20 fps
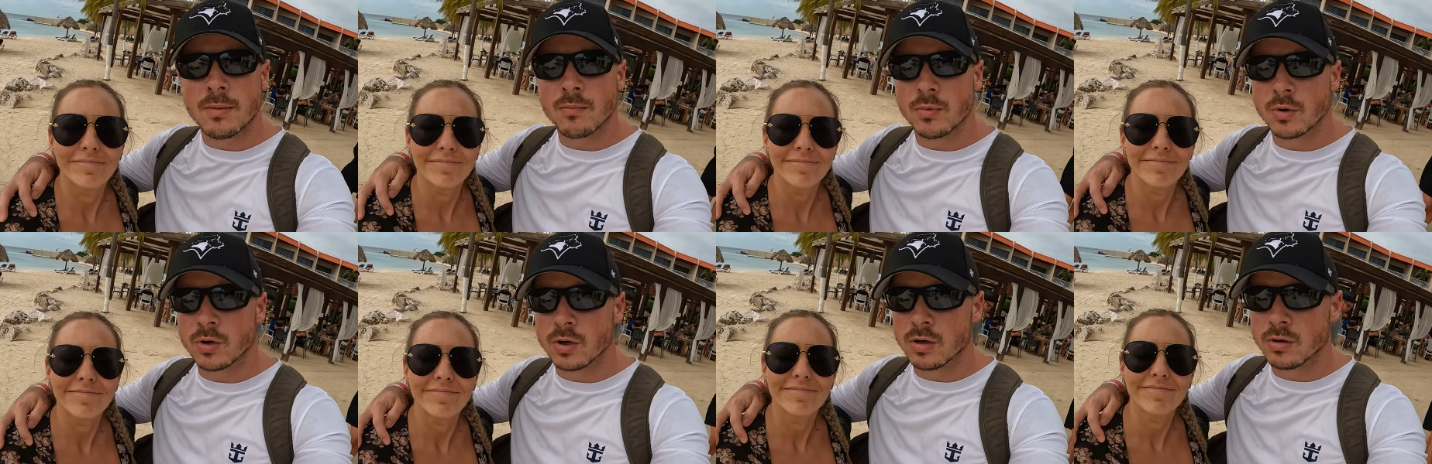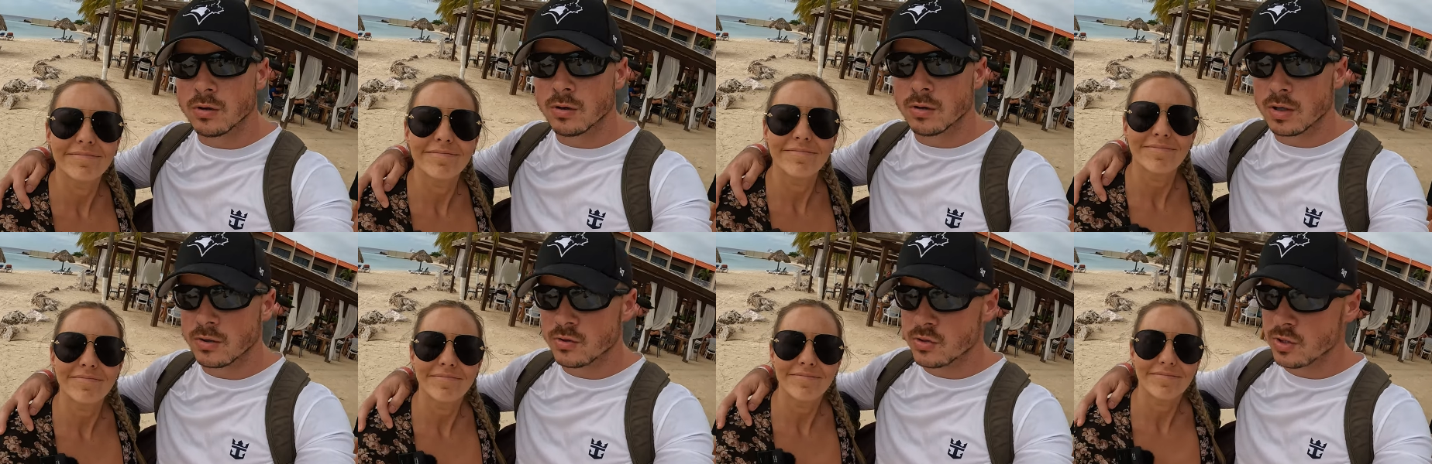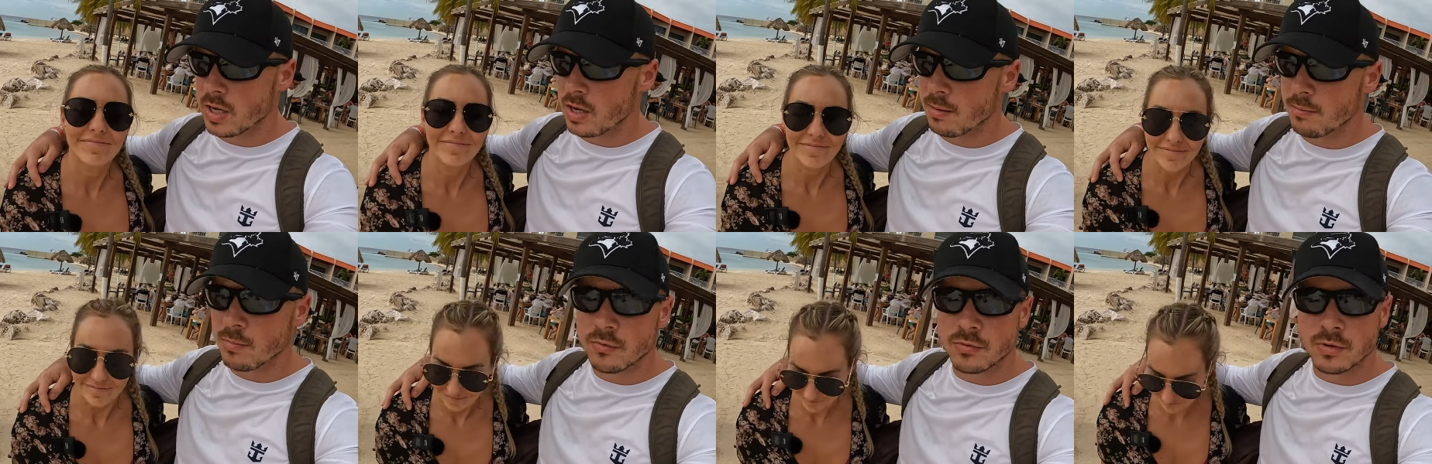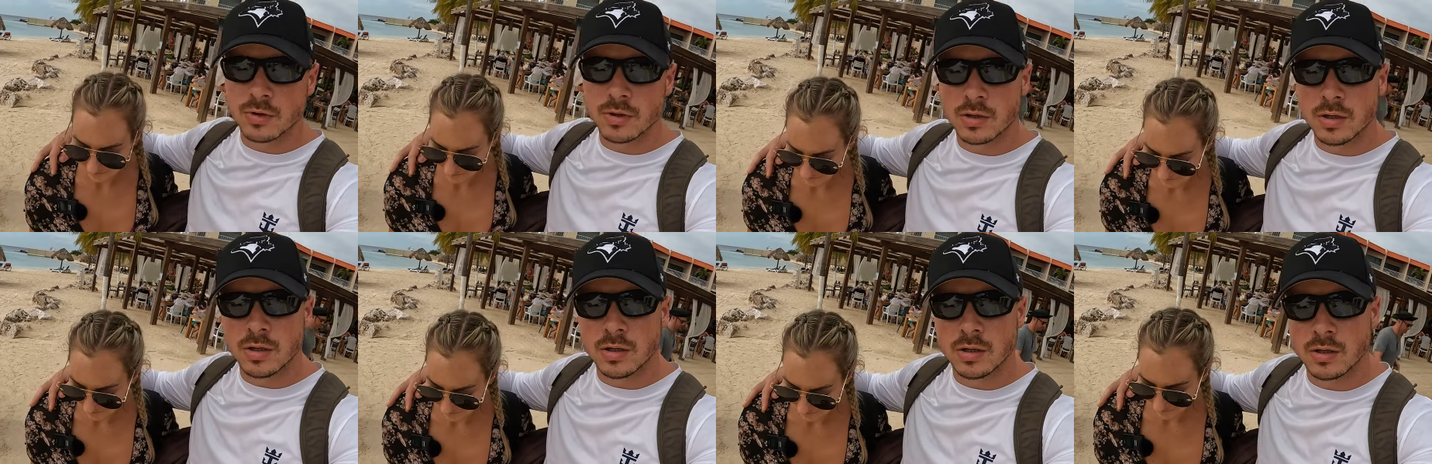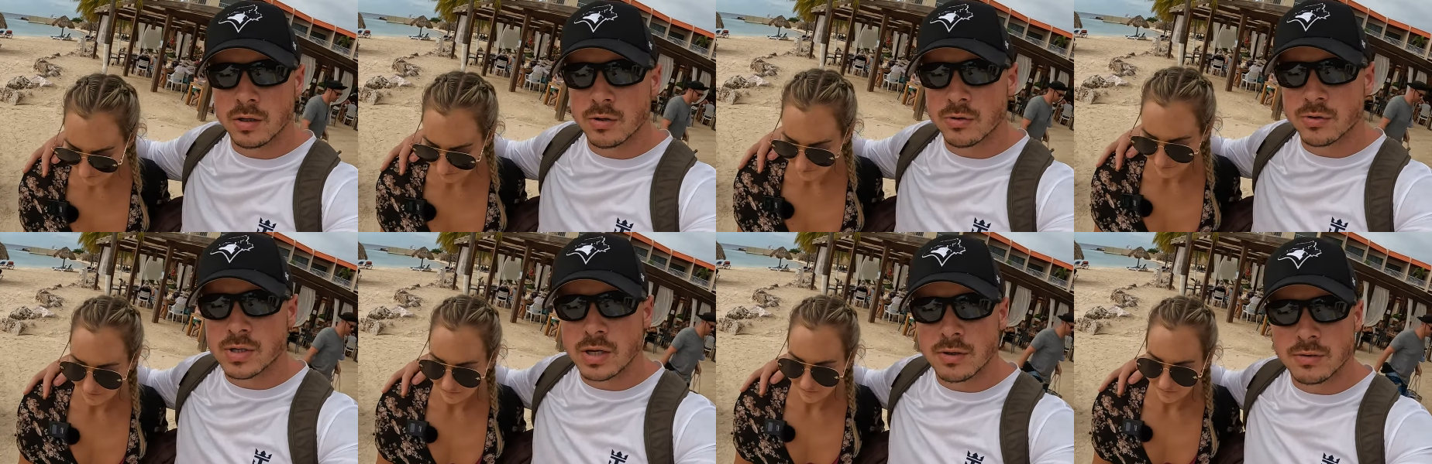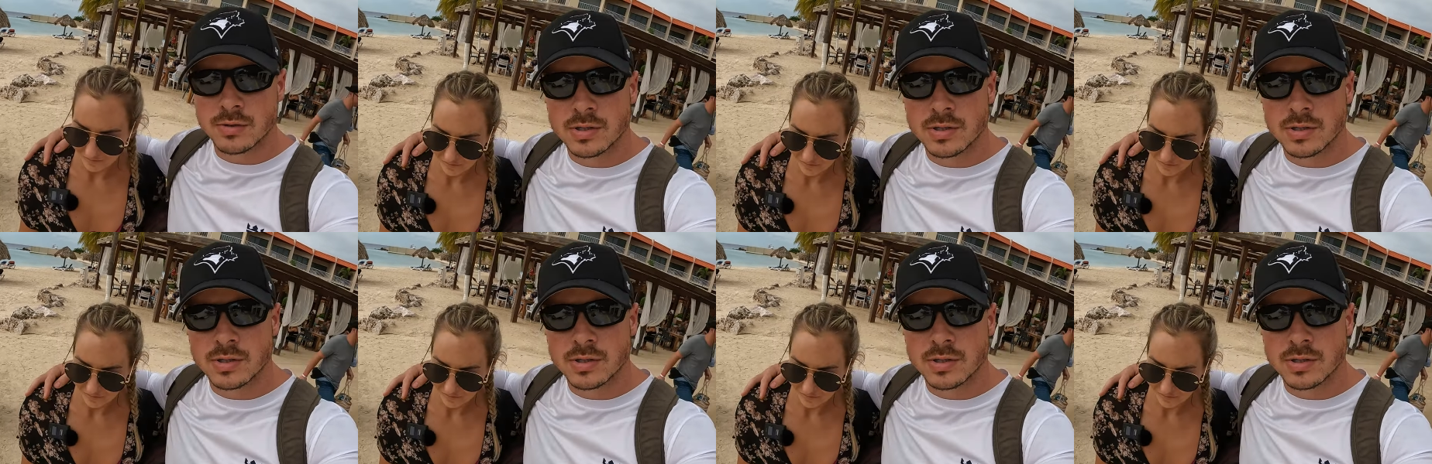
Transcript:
Speaker 1: yep, we're gonna catch a cab over to the Curacao